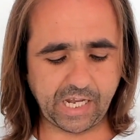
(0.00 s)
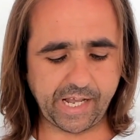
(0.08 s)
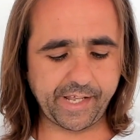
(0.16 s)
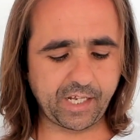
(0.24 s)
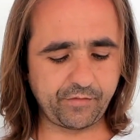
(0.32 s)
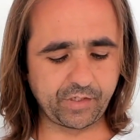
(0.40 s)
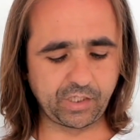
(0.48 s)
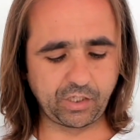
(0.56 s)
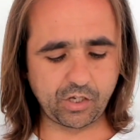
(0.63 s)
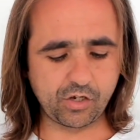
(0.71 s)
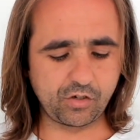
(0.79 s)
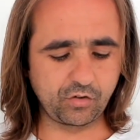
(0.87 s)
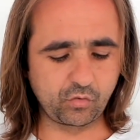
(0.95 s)
I have a
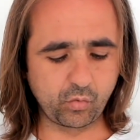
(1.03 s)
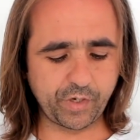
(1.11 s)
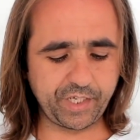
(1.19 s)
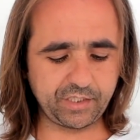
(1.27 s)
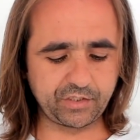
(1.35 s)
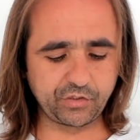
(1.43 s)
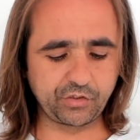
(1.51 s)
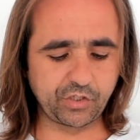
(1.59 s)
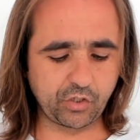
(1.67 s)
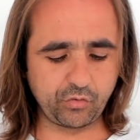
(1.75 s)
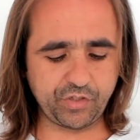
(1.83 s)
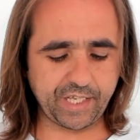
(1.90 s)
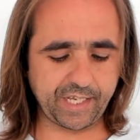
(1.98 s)
long way to
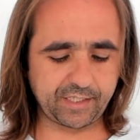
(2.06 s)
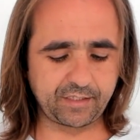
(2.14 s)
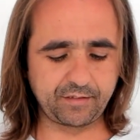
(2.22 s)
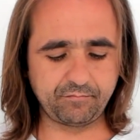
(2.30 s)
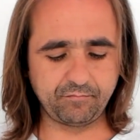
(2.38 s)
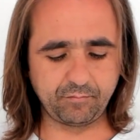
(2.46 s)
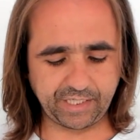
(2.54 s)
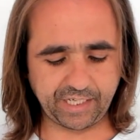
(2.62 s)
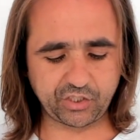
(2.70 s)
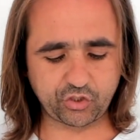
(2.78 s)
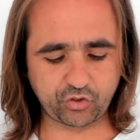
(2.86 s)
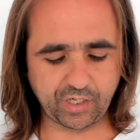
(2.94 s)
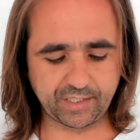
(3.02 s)
go yet, but I
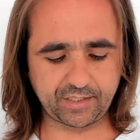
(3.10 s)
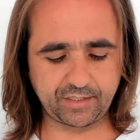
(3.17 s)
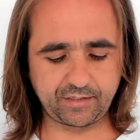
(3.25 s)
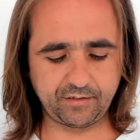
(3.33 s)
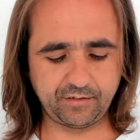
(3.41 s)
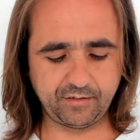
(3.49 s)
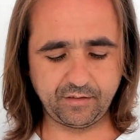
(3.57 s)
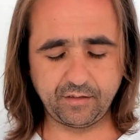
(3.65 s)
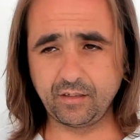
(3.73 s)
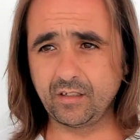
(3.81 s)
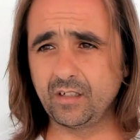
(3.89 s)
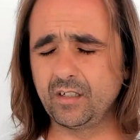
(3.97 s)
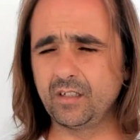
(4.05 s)
trust.
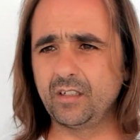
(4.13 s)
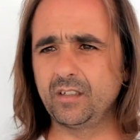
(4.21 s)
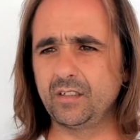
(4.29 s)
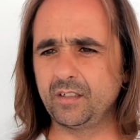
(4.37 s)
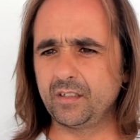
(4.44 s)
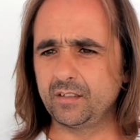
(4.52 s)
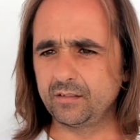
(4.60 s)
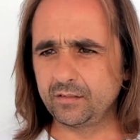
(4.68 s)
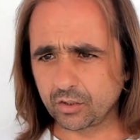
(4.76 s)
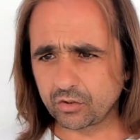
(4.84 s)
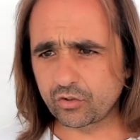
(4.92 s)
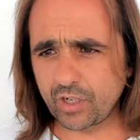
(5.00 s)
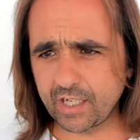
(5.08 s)

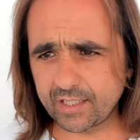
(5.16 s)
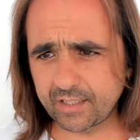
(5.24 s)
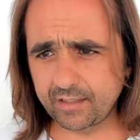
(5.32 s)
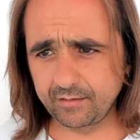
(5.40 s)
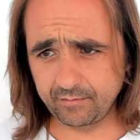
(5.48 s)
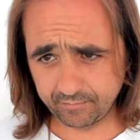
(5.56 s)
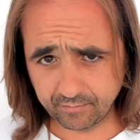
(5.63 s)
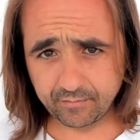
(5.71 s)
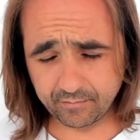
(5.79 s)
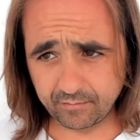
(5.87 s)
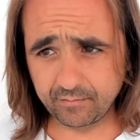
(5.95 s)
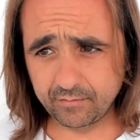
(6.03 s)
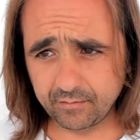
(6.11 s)
Don't trust,
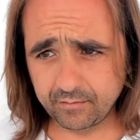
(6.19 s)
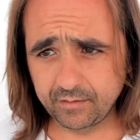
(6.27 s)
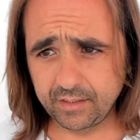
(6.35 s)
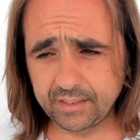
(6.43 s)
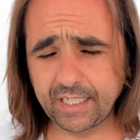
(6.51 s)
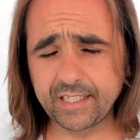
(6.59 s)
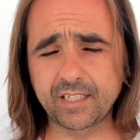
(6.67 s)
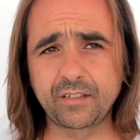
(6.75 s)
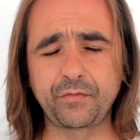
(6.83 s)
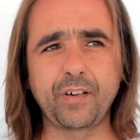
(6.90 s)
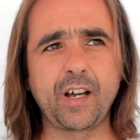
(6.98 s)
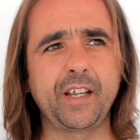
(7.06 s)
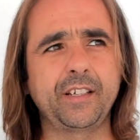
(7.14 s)

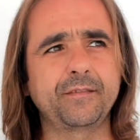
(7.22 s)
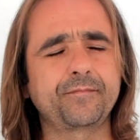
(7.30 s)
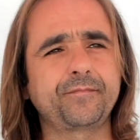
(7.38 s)
intensify.